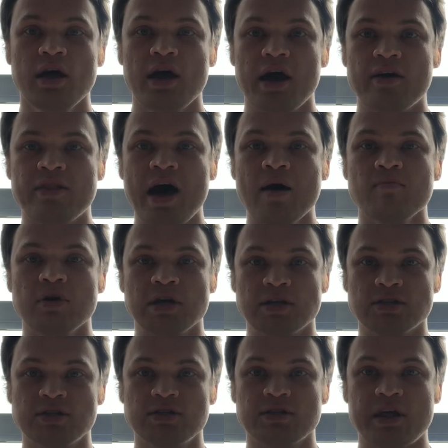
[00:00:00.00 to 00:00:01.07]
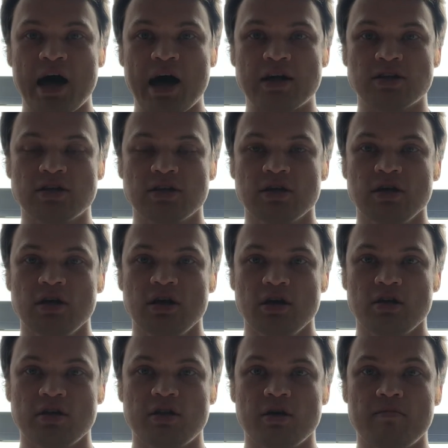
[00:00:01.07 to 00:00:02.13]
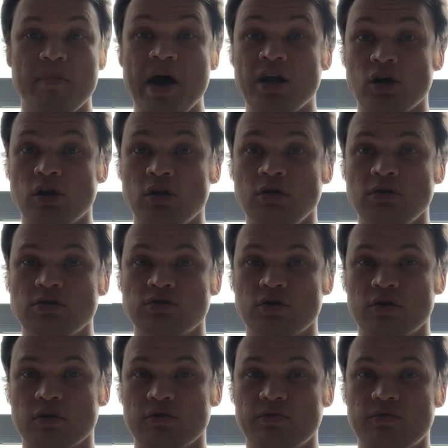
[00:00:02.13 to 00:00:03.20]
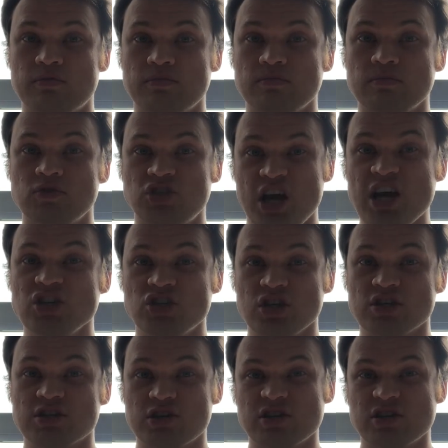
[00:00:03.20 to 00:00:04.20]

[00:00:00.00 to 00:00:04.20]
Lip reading: And that means that the metal sort of changes.